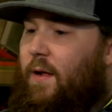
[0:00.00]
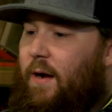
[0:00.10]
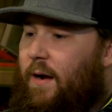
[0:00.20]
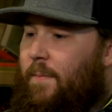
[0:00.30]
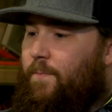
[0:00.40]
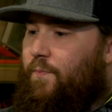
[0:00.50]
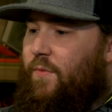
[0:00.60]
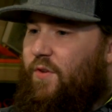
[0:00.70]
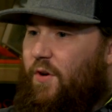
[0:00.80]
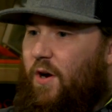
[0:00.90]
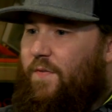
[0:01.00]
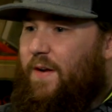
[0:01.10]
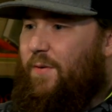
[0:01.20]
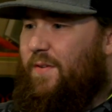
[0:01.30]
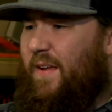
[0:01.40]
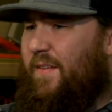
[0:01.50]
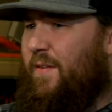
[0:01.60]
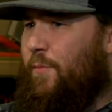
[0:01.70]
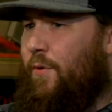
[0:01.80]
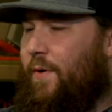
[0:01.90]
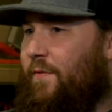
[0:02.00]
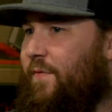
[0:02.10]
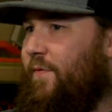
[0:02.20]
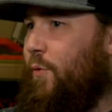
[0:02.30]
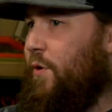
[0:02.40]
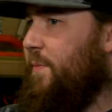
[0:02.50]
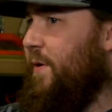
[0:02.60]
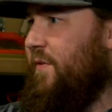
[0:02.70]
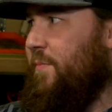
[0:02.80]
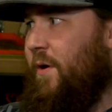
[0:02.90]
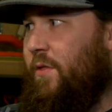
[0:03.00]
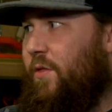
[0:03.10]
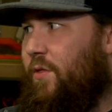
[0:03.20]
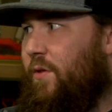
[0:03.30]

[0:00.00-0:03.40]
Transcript: Um, Cigar Fed, I want to say, is somewhere around 40 bucks a month.